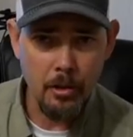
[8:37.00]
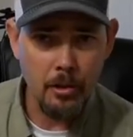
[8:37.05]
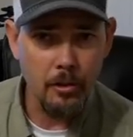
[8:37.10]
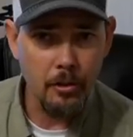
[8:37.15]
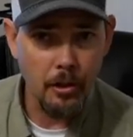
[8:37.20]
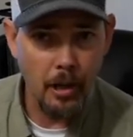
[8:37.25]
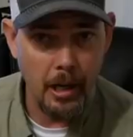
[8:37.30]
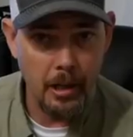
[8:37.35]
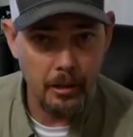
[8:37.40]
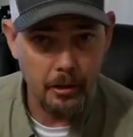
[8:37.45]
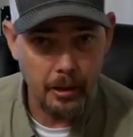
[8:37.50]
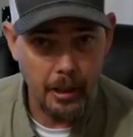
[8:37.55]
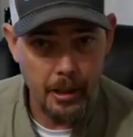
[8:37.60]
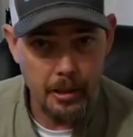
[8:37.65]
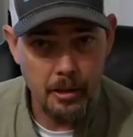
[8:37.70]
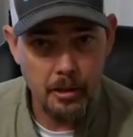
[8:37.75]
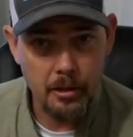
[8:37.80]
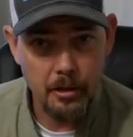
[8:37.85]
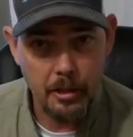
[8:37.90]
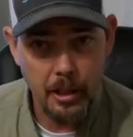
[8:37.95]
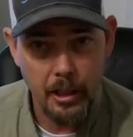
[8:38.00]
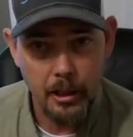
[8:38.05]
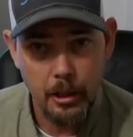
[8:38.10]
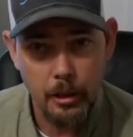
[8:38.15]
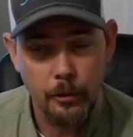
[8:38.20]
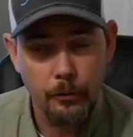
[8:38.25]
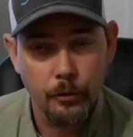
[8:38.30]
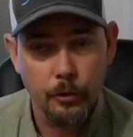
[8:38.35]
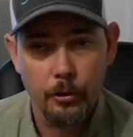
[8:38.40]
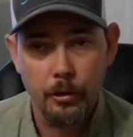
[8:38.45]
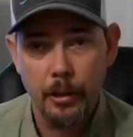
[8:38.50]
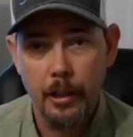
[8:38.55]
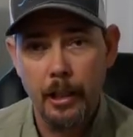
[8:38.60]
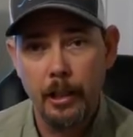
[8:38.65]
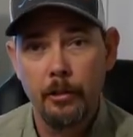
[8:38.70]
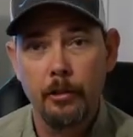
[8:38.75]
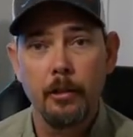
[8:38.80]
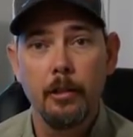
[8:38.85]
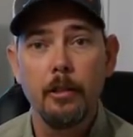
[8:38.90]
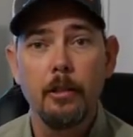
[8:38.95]
congratulations. Thank you for
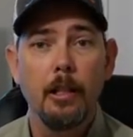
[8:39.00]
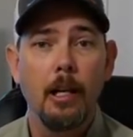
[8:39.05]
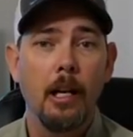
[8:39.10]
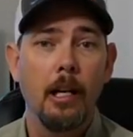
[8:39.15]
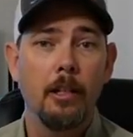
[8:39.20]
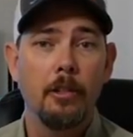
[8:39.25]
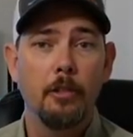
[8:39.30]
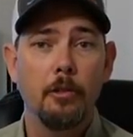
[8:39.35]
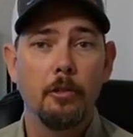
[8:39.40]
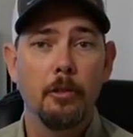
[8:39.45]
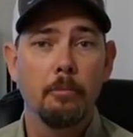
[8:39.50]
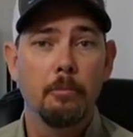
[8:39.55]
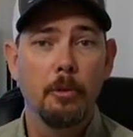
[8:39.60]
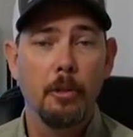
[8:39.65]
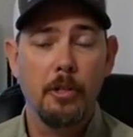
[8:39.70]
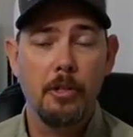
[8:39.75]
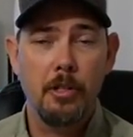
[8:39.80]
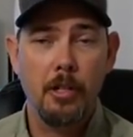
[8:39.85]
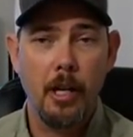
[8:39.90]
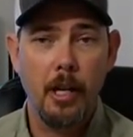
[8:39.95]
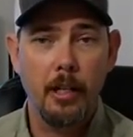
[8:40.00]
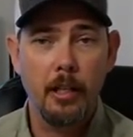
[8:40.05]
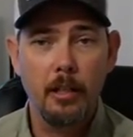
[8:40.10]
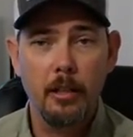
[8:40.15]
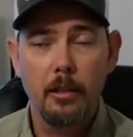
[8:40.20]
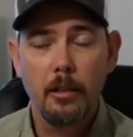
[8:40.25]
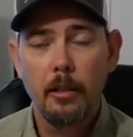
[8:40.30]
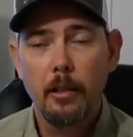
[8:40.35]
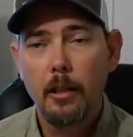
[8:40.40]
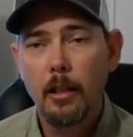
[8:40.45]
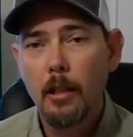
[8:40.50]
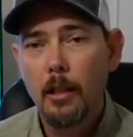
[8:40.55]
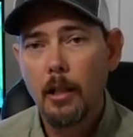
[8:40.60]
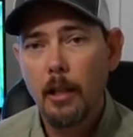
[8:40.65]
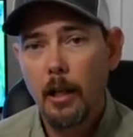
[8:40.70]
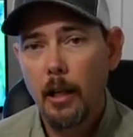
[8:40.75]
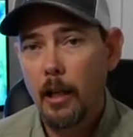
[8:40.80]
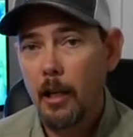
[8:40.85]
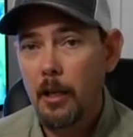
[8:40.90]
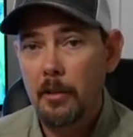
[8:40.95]
entering. I do appreciate it.
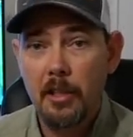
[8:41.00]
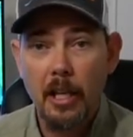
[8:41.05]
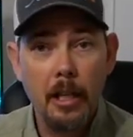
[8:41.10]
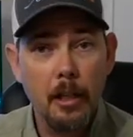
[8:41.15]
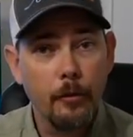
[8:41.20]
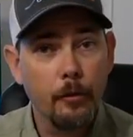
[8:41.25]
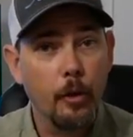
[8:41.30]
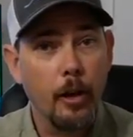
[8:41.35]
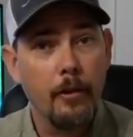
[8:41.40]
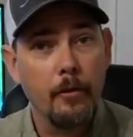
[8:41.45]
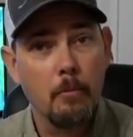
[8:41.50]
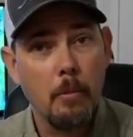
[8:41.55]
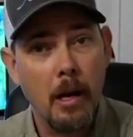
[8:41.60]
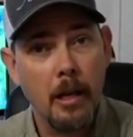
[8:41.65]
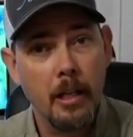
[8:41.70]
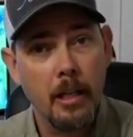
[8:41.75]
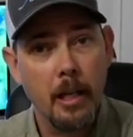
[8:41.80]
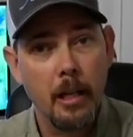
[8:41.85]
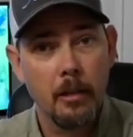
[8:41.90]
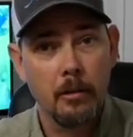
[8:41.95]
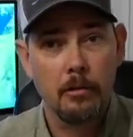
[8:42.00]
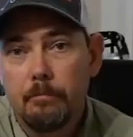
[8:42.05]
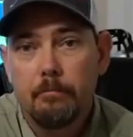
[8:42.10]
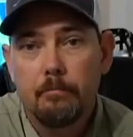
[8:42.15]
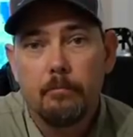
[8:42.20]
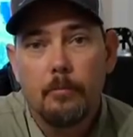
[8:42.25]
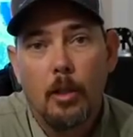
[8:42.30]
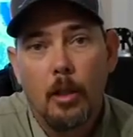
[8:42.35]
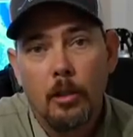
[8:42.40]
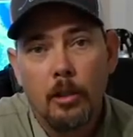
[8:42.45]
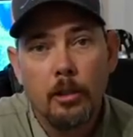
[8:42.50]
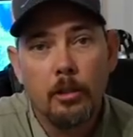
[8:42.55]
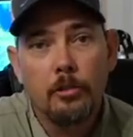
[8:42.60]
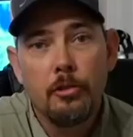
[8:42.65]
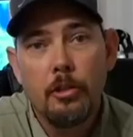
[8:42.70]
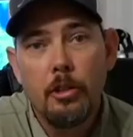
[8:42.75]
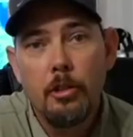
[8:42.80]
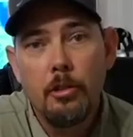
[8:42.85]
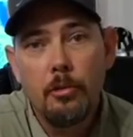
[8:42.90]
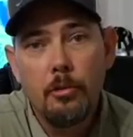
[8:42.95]
And thank you for everybody else. Little
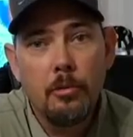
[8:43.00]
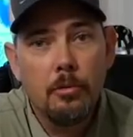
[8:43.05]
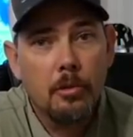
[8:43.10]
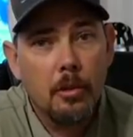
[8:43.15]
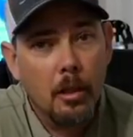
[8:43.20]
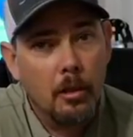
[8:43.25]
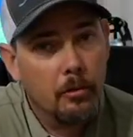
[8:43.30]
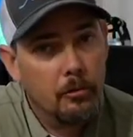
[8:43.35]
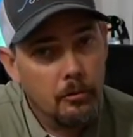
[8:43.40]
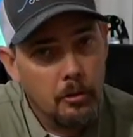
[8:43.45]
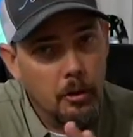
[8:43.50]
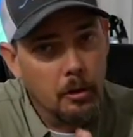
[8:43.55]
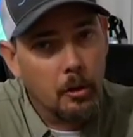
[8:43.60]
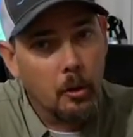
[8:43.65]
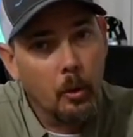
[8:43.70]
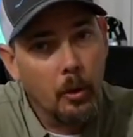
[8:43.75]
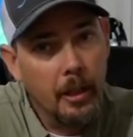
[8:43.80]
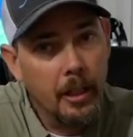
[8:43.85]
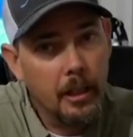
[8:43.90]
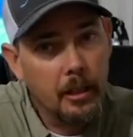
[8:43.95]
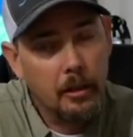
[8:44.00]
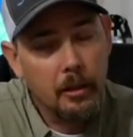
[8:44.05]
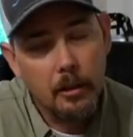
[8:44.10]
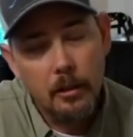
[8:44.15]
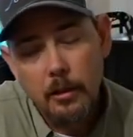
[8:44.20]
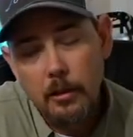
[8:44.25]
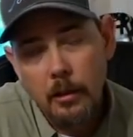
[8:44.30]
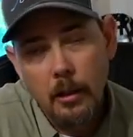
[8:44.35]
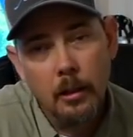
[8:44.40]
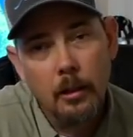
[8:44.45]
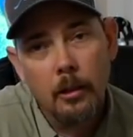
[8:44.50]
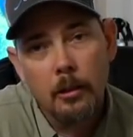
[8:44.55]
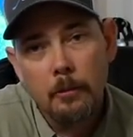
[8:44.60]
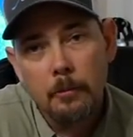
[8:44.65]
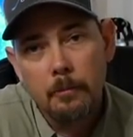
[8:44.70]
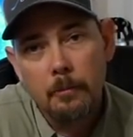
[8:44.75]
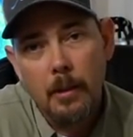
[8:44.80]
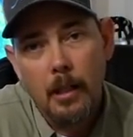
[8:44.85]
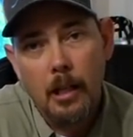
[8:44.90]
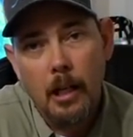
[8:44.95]
news, real quick.
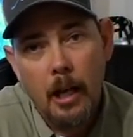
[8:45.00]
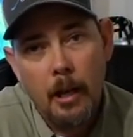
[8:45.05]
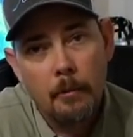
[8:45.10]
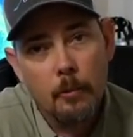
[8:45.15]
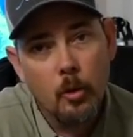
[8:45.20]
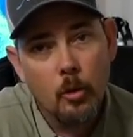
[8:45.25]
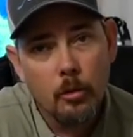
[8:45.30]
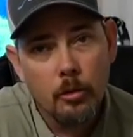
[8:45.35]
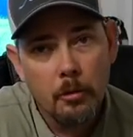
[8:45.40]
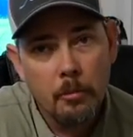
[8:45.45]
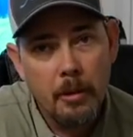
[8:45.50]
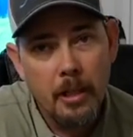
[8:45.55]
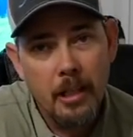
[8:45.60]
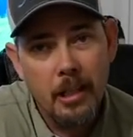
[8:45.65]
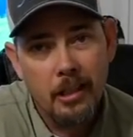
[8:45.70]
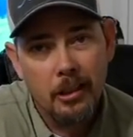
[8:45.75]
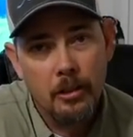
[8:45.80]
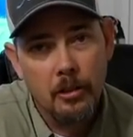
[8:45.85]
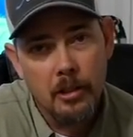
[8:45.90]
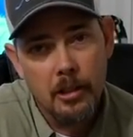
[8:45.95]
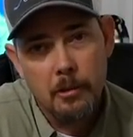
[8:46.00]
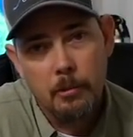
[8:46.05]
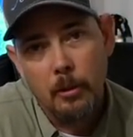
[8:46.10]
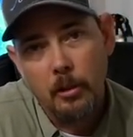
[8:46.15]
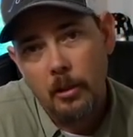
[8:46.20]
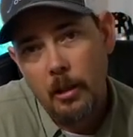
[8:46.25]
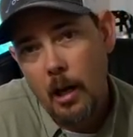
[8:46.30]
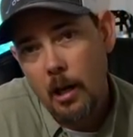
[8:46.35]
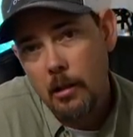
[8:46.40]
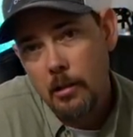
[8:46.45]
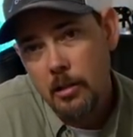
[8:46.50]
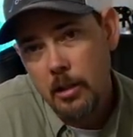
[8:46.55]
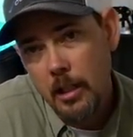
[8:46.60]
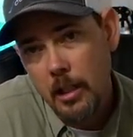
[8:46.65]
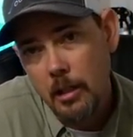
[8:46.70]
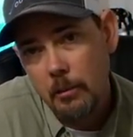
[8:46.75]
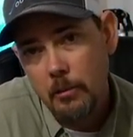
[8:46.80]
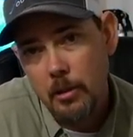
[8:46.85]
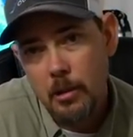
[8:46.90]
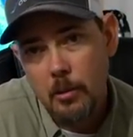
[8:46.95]
I'm going to be at the Greensboro
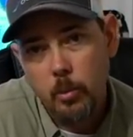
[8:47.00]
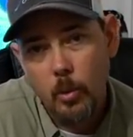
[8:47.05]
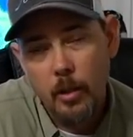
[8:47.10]
Coliseum this